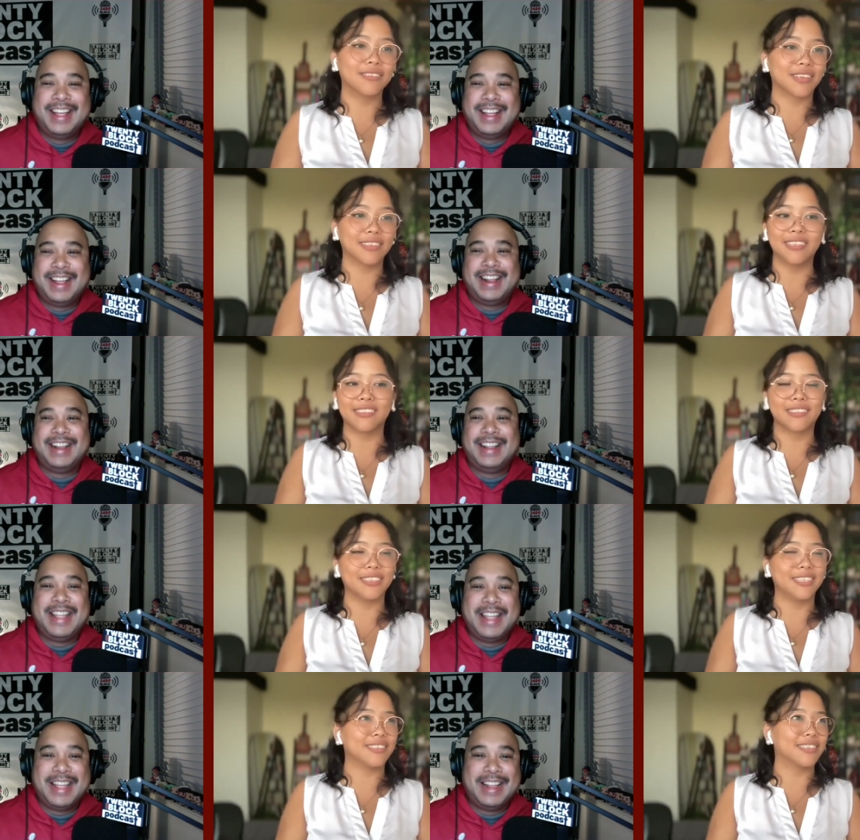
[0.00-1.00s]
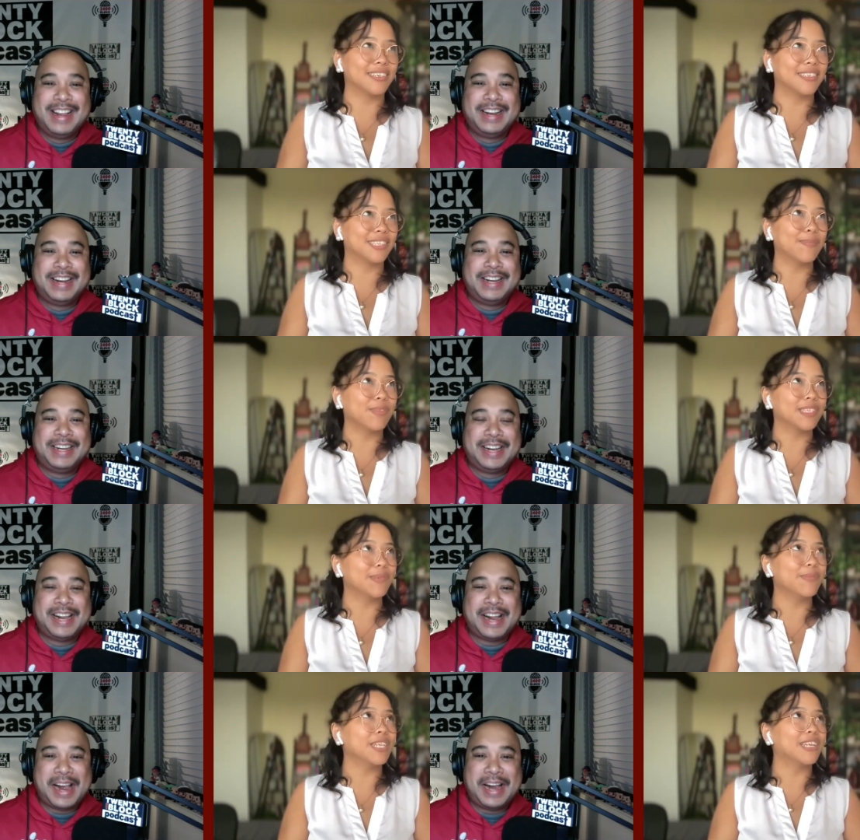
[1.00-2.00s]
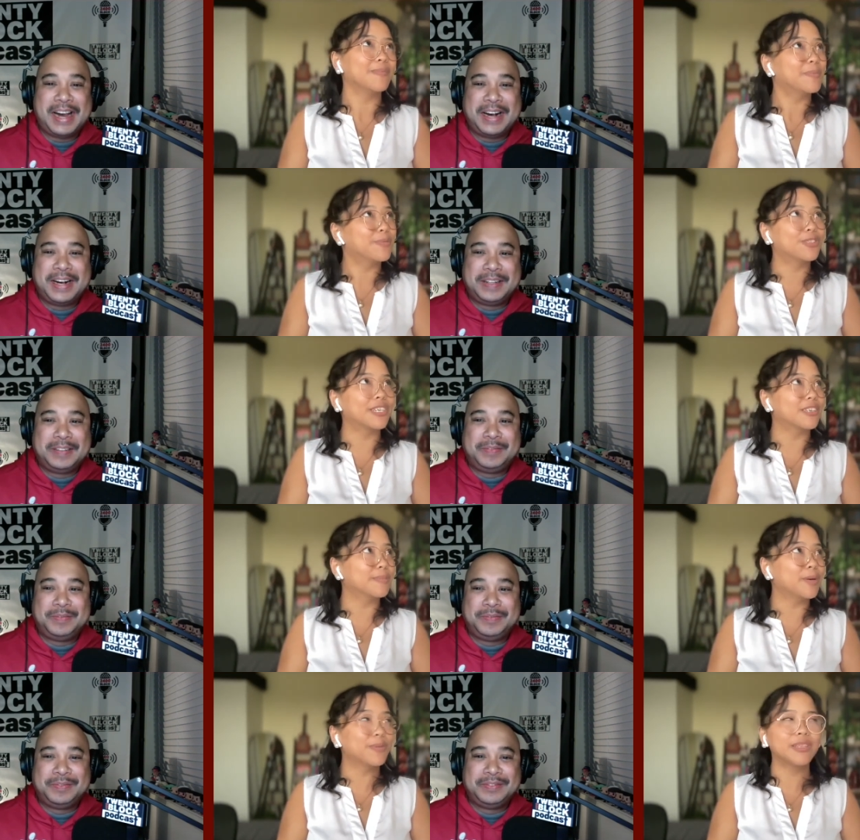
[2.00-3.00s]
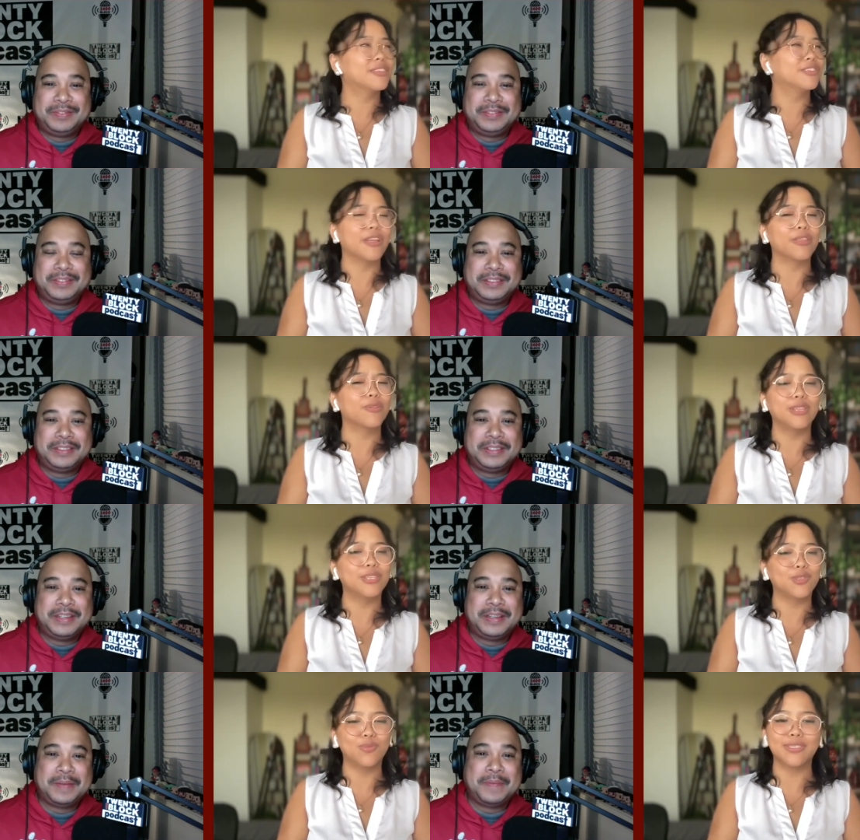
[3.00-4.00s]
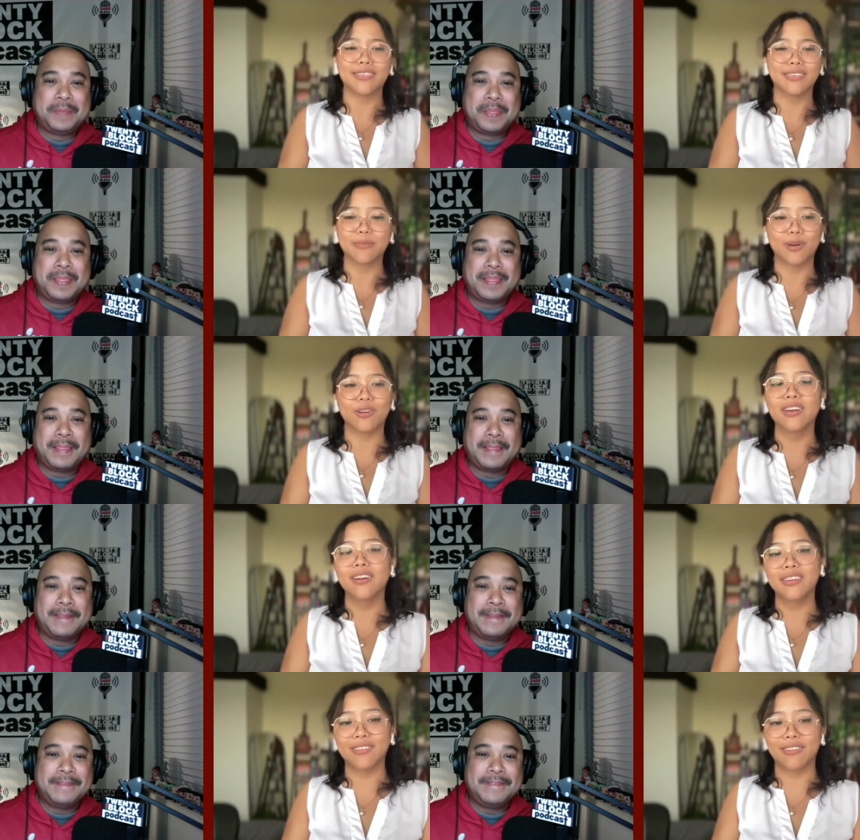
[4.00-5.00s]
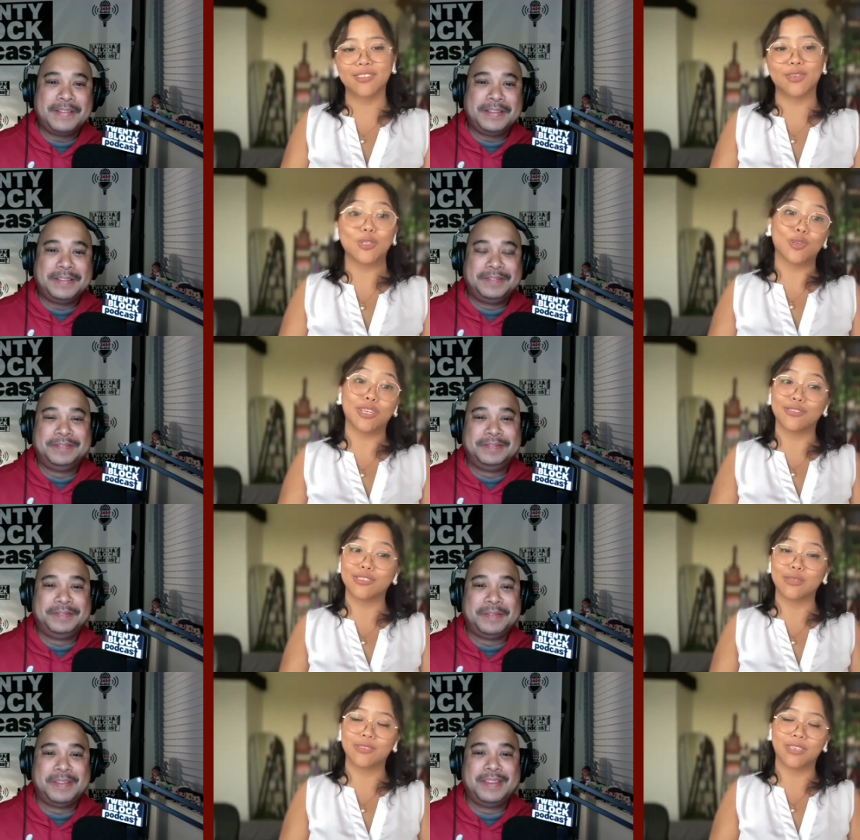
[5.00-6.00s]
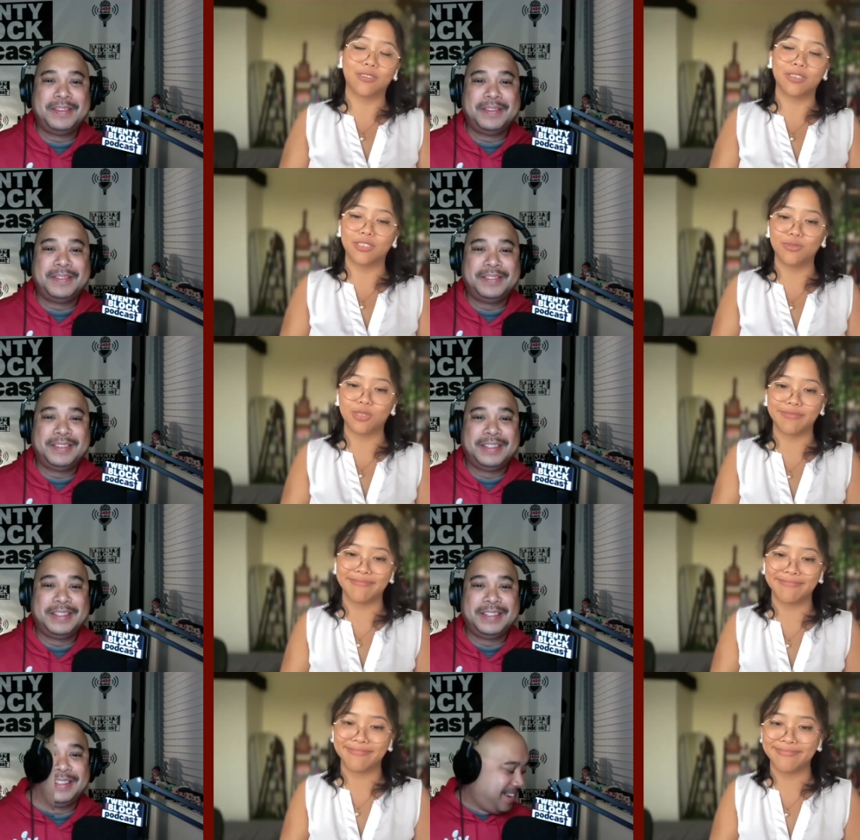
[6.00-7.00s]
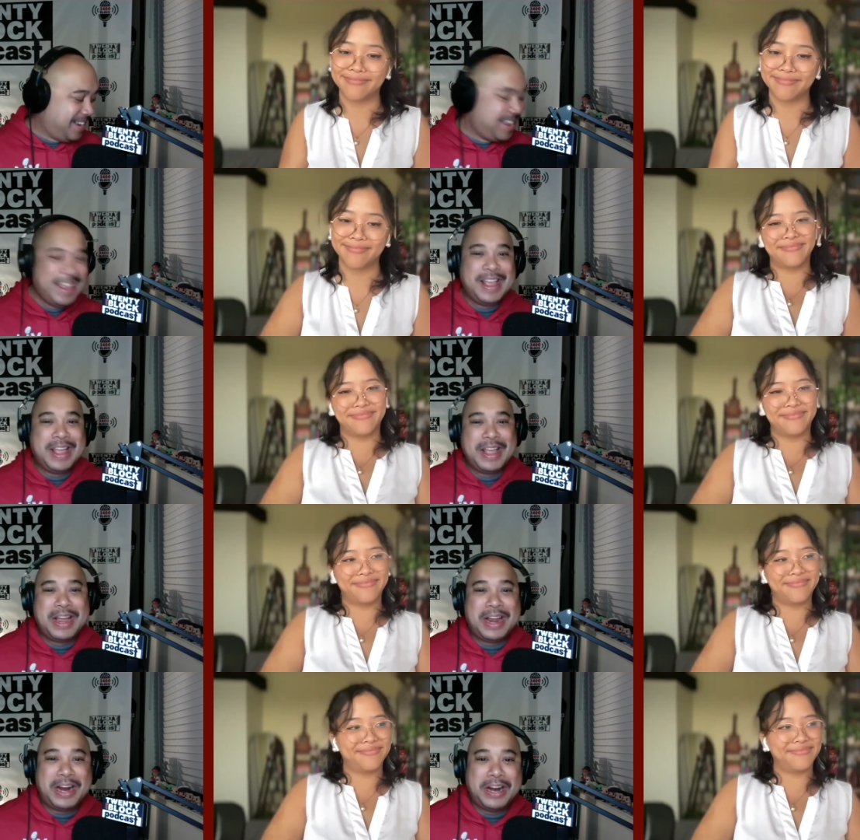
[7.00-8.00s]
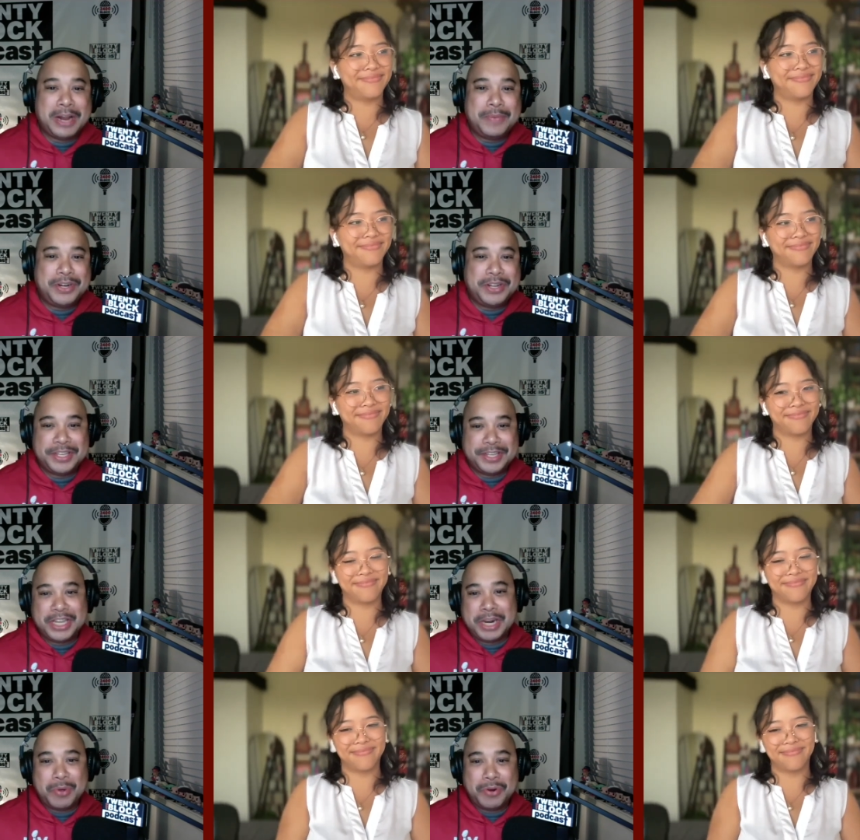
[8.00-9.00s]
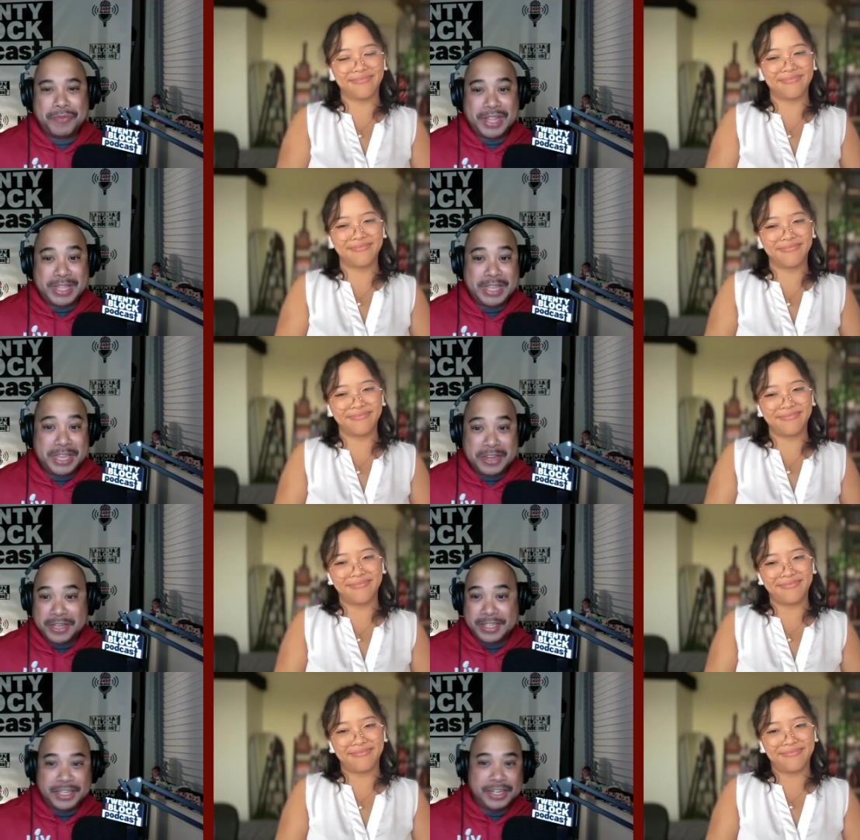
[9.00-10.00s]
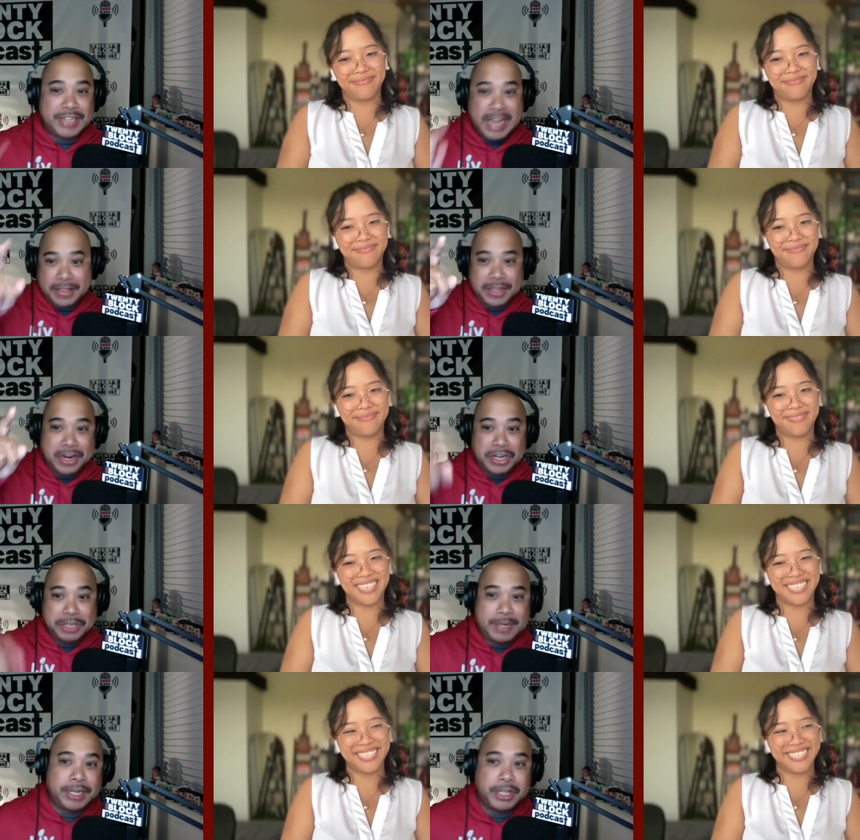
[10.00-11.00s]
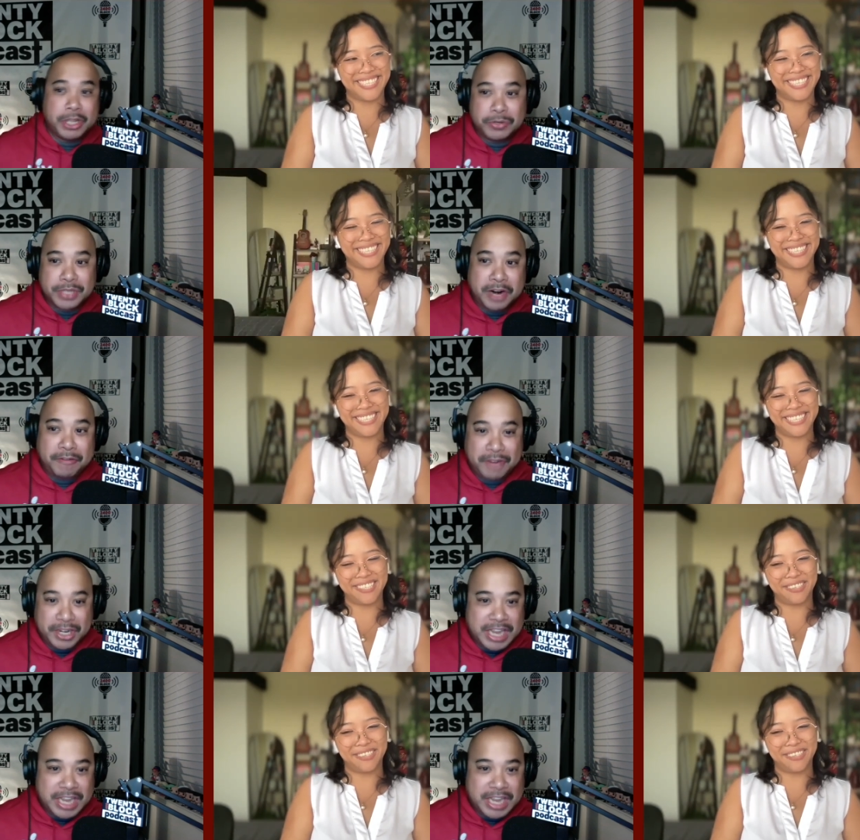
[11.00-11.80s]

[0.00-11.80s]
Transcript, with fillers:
Speaker 1: Like I said, it's something a lot of people are scared about, but there's nothing really to be scared about as long as you educate yourself
Speaker 2: on how you can use it. All right. I'm sure this is going to motivate the young listeners out there, especially those that are fresh